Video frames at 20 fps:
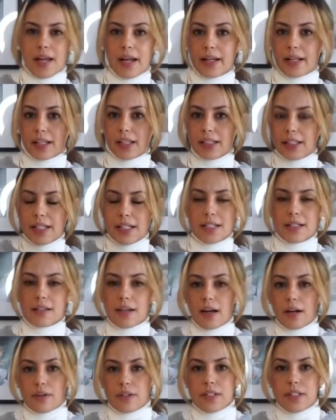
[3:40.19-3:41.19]
I cleaned
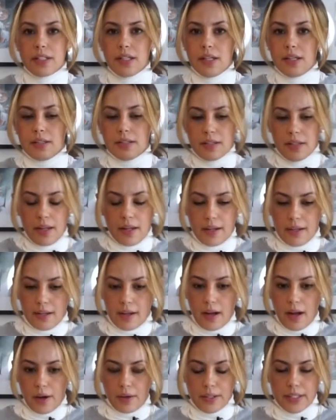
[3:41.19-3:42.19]
our seats
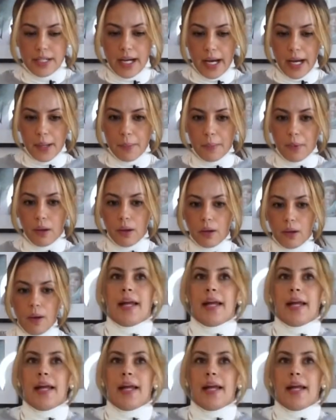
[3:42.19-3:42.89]
and our table.